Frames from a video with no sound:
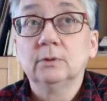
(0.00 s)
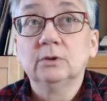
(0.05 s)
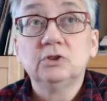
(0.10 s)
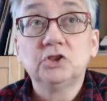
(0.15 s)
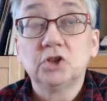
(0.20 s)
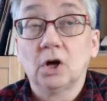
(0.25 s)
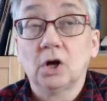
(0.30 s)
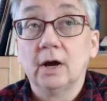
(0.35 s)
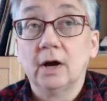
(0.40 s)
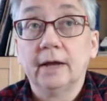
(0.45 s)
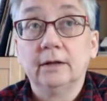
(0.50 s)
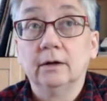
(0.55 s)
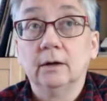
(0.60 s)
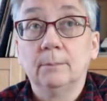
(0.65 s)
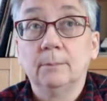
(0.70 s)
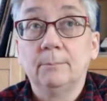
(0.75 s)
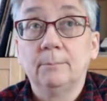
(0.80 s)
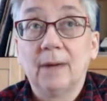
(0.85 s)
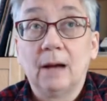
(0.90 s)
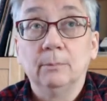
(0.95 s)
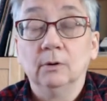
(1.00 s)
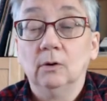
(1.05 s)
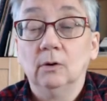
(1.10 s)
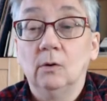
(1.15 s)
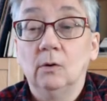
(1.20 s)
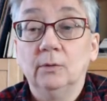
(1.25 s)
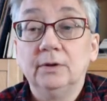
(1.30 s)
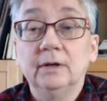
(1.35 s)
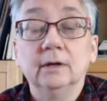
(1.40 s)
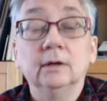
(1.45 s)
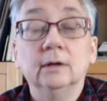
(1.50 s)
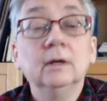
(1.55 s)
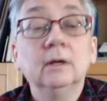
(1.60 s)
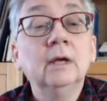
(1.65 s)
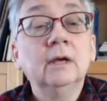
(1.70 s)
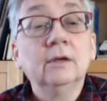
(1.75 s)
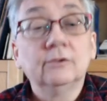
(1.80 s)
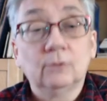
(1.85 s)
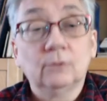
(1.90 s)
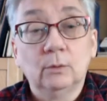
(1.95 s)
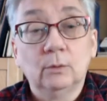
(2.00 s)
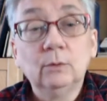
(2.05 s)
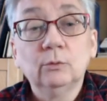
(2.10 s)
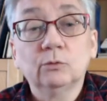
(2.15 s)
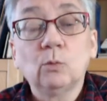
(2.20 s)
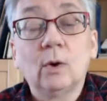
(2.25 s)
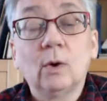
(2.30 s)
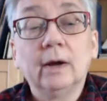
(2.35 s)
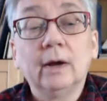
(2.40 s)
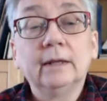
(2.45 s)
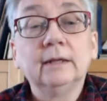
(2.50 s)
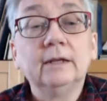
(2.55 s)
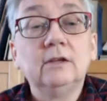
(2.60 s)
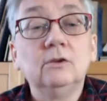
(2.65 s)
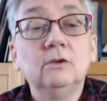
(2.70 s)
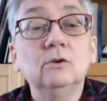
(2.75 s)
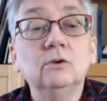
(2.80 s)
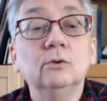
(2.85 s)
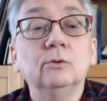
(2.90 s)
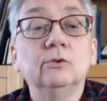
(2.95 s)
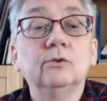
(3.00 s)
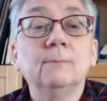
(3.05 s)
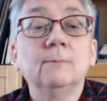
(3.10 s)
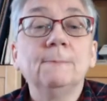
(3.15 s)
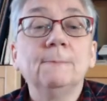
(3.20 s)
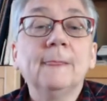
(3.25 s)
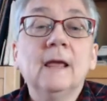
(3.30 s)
China, Babylonia, so it was widely used.